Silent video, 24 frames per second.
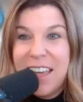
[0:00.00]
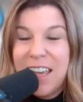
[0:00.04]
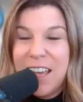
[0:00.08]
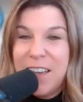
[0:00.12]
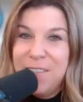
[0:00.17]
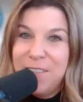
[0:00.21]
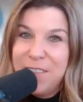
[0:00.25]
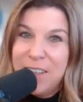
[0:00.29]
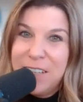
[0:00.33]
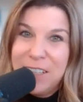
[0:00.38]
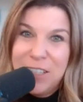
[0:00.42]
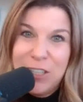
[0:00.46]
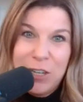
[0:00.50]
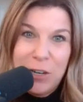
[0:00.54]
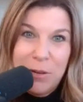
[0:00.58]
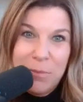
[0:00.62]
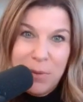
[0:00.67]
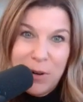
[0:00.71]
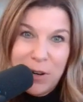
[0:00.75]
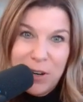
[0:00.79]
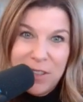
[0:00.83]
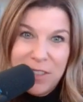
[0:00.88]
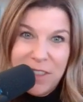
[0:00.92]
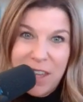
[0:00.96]
If it's your
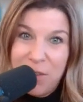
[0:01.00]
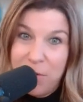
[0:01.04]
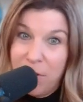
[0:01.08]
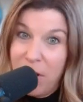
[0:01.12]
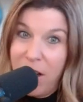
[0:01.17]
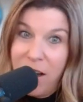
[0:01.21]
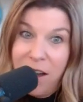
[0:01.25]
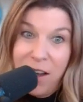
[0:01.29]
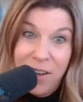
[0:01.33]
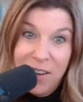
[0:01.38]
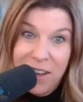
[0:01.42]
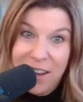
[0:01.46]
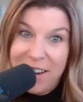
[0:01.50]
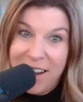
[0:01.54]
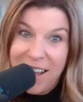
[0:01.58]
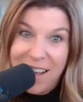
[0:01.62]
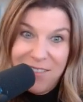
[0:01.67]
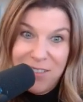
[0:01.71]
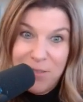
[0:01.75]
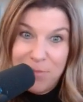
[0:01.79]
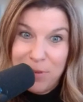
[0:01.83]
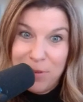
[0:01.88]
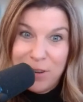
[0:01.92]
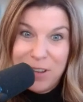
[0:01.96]
birthday, we're all going to
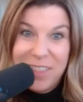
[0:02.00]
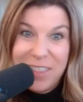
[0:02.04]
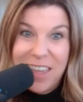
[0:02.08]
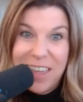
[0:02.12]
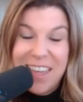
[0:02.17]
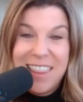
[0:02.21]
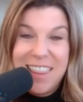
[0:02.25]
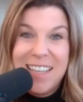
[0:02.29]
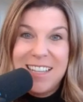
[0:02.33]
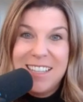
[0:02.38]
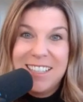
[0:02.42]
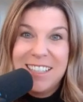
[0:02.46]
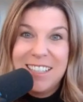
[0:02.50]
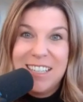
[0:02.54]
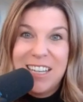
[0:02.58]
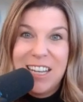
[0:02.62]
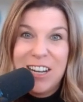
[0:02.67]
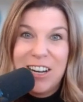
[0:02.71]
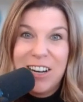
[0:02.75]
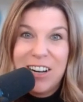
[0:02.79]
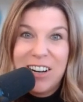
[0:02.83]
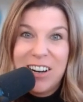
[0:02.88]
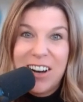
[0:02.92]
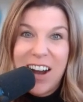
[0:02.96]
have a birthday this
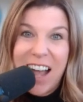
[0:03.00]
year.